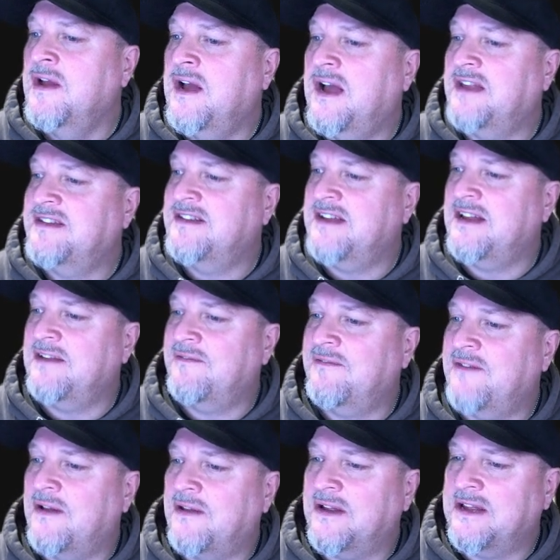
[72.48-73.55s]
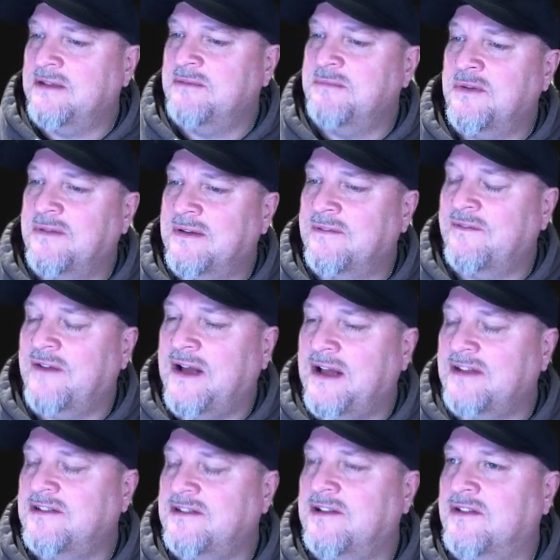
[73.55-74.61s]
As I said, it felt like it was moving
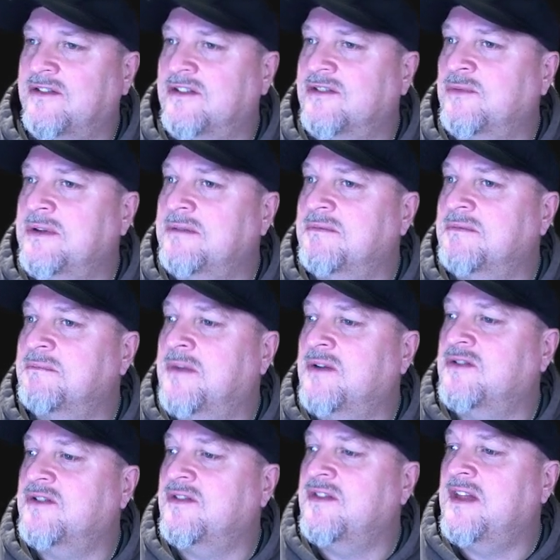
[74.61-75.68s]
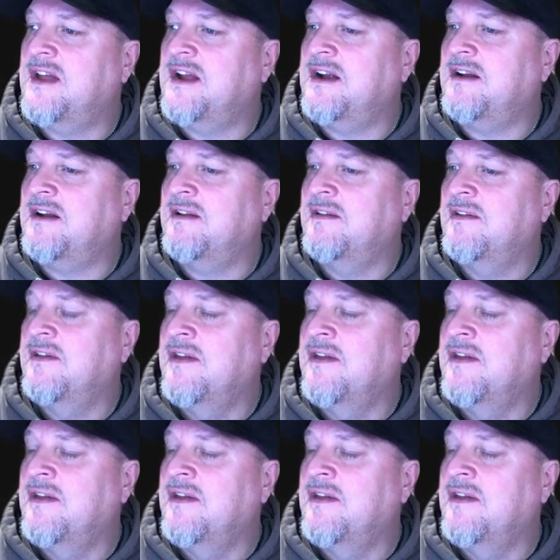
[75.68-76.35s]
fast, lots of sweep motion there.